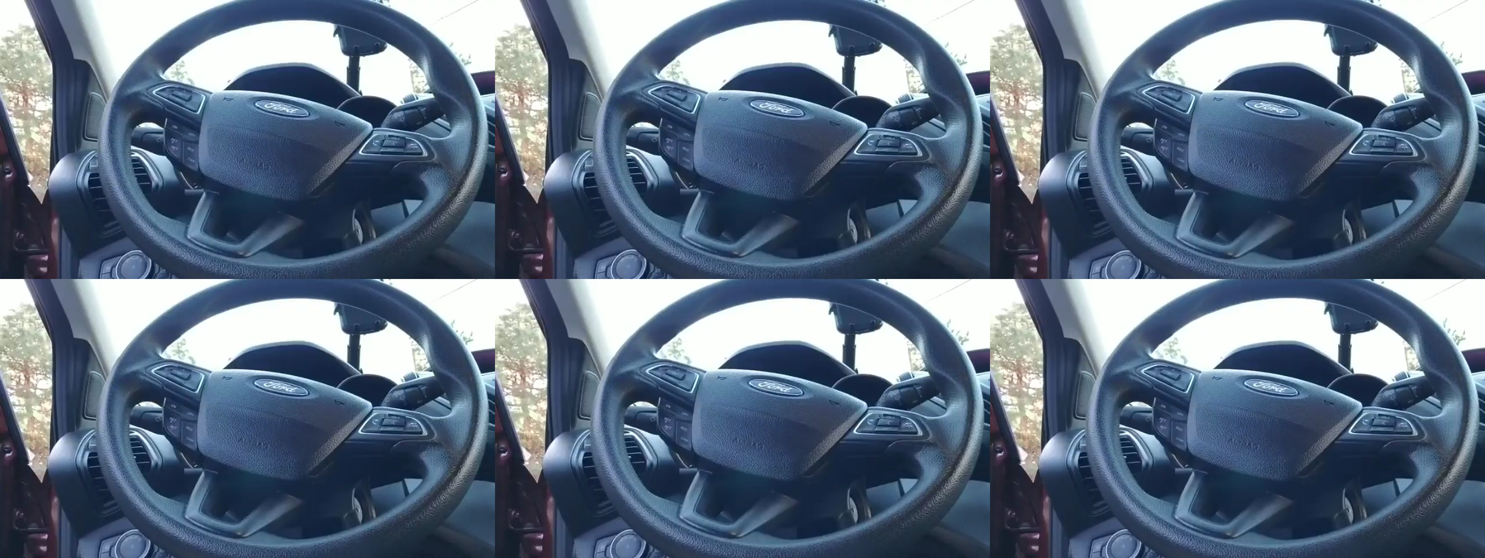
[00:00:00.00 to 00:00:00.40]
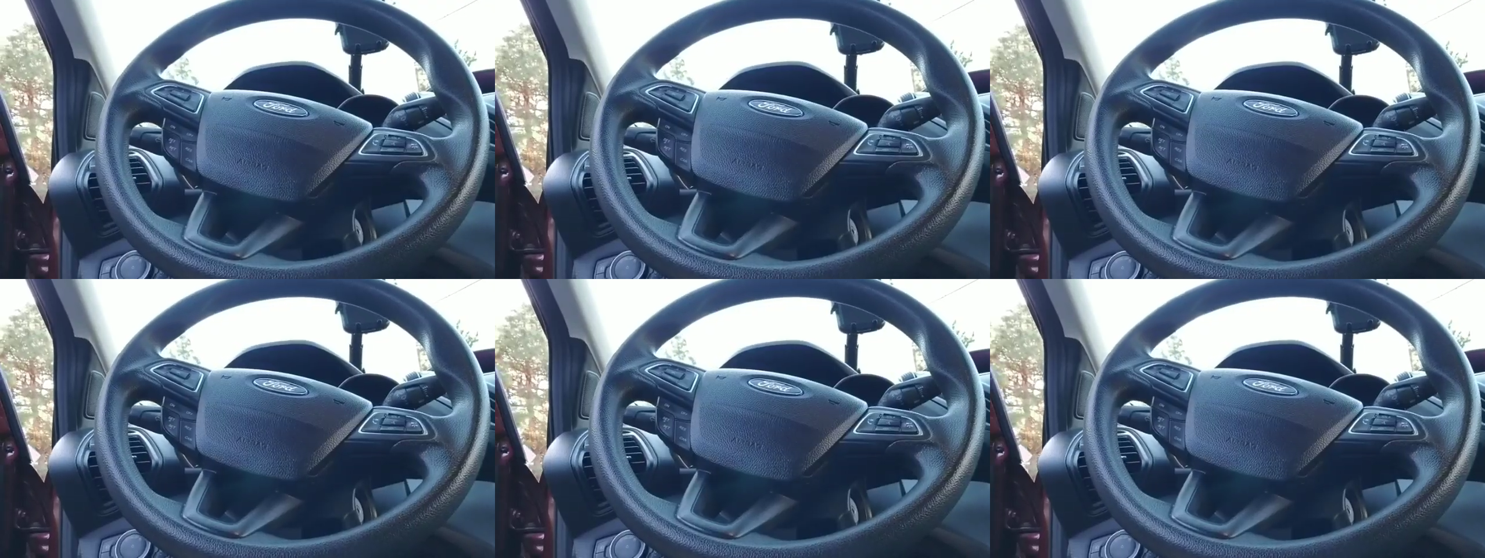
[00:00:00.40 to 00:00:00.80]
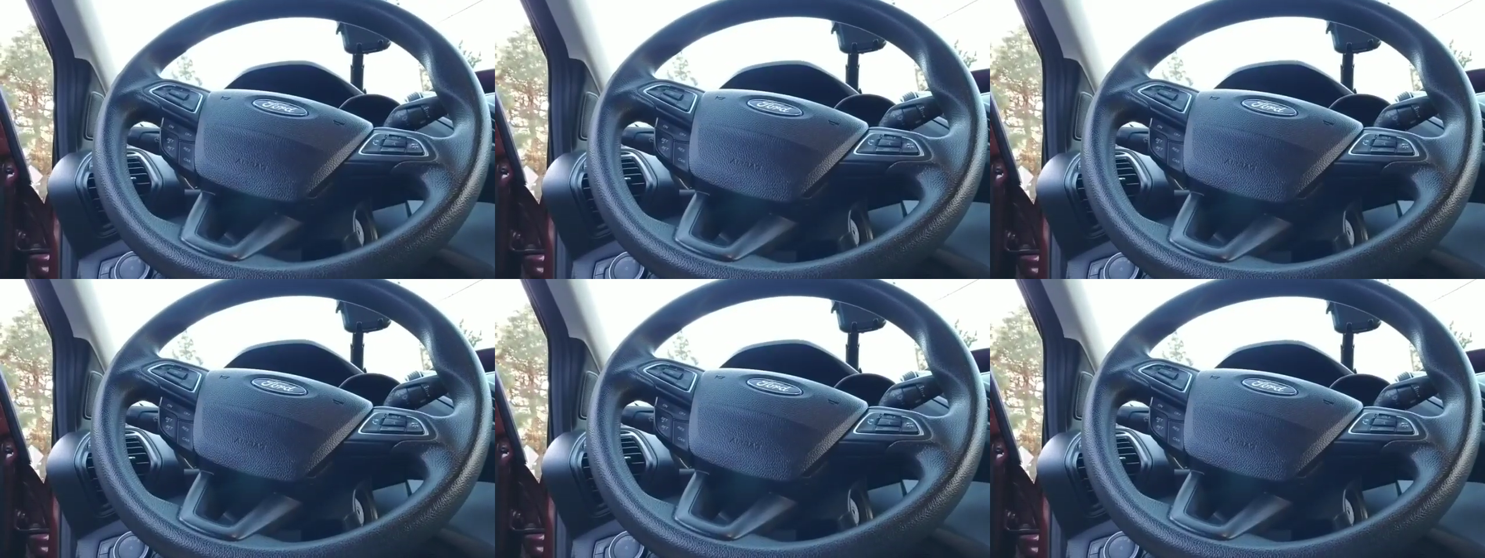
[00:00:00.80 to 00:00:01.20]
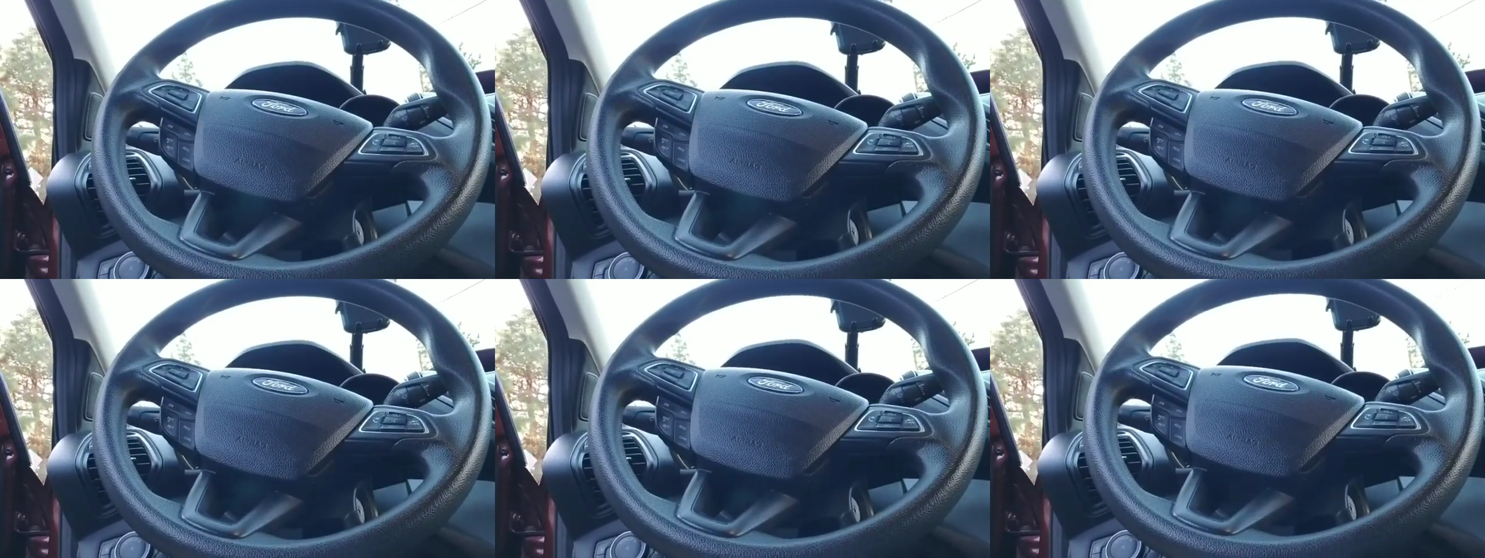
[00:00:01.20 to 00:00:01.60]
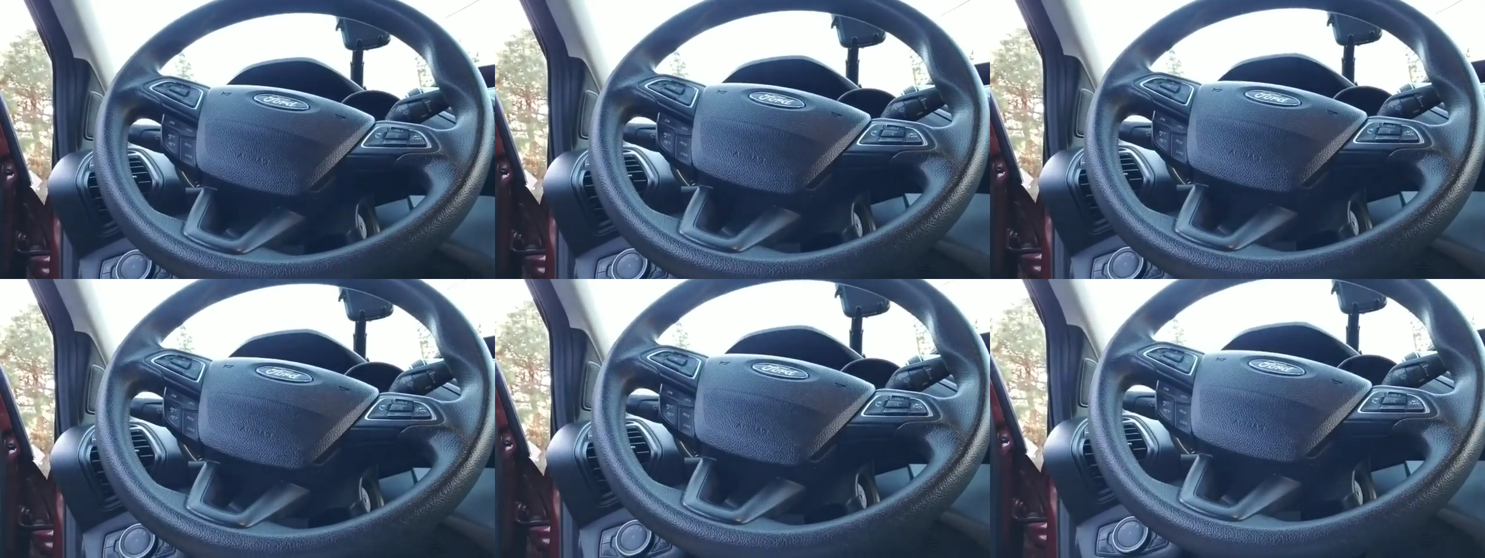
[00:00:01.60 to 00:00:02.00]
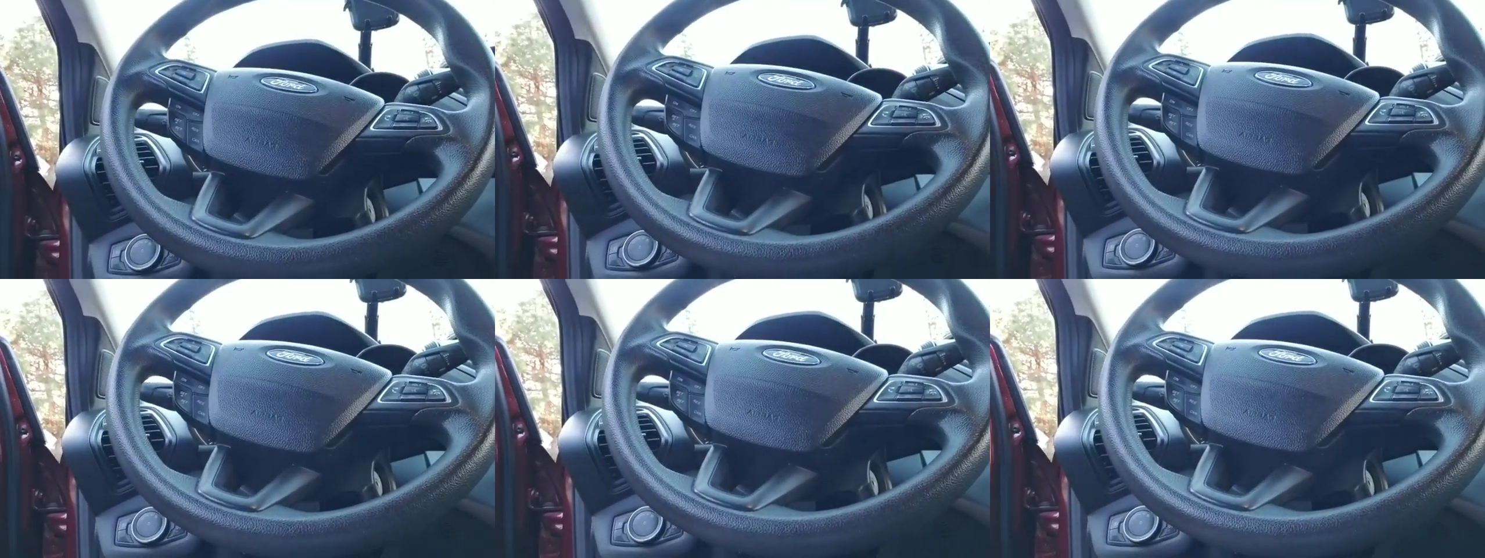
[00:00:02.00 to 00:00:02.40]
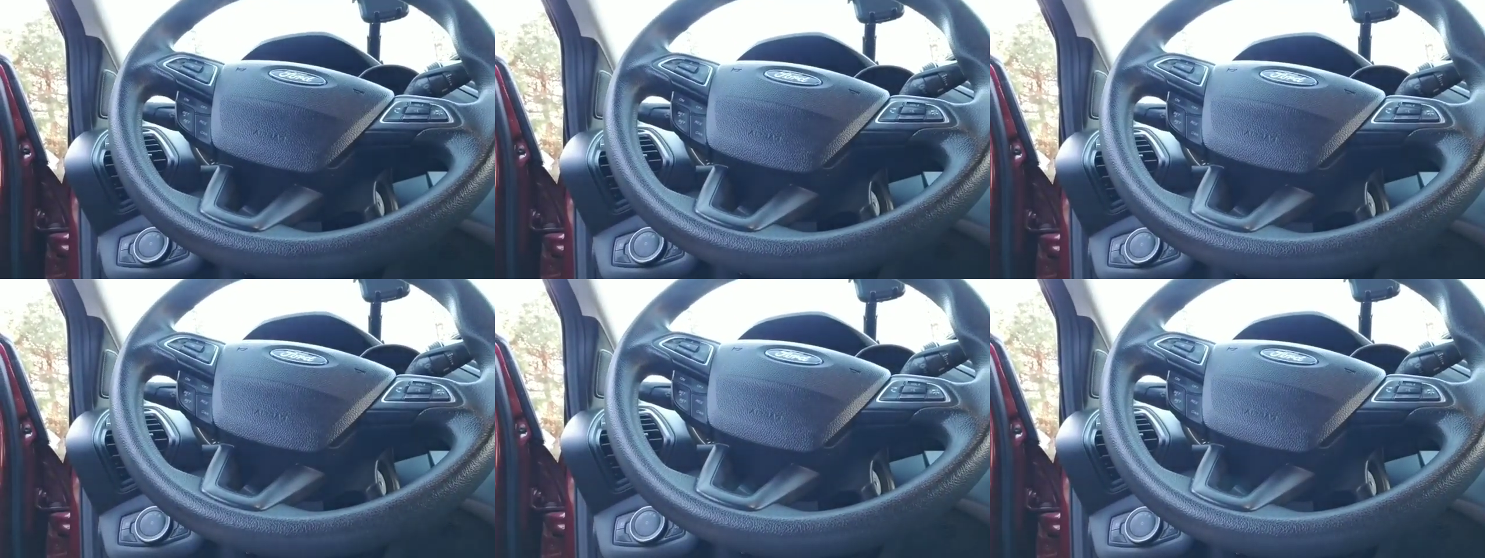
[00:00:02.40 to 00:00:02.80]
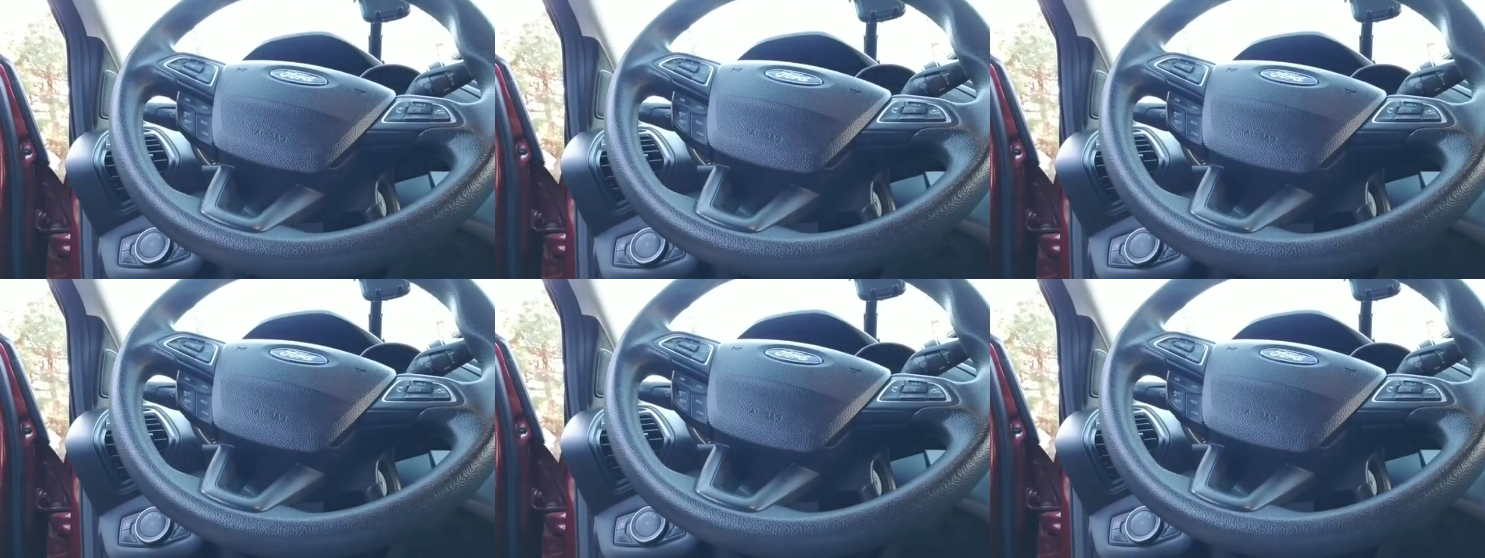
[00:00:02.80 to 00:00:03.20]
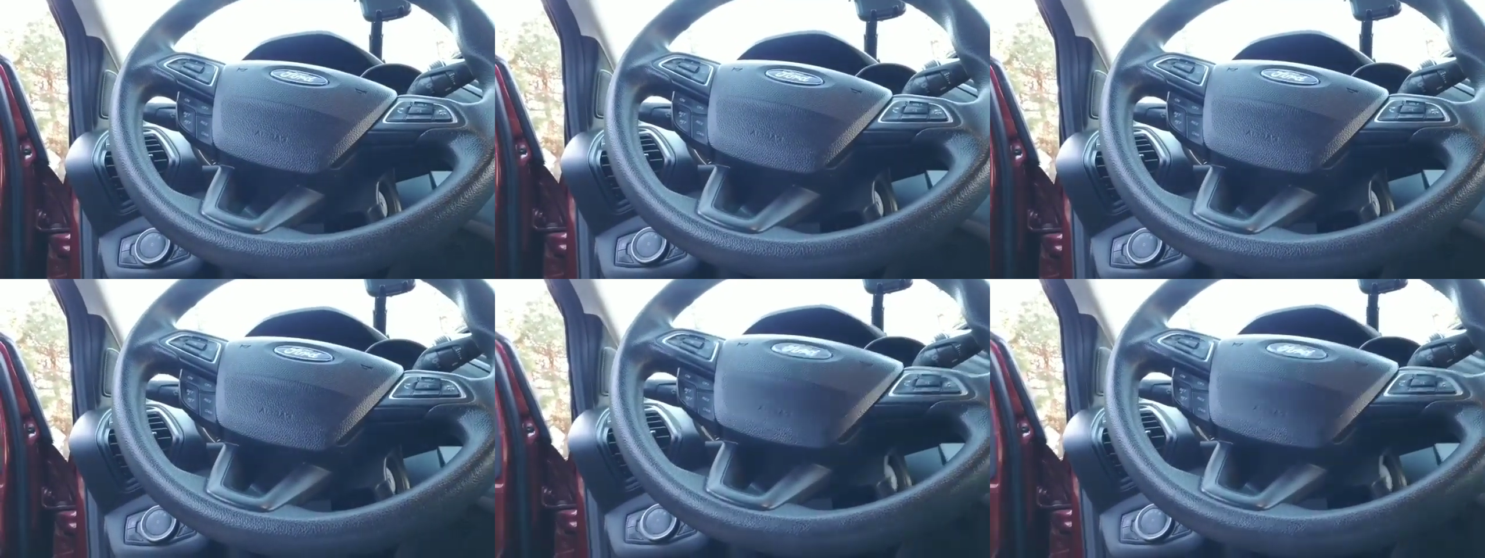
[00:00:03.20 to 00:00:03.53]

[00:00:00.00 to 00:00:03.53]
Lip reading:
[unreadable: no face in view]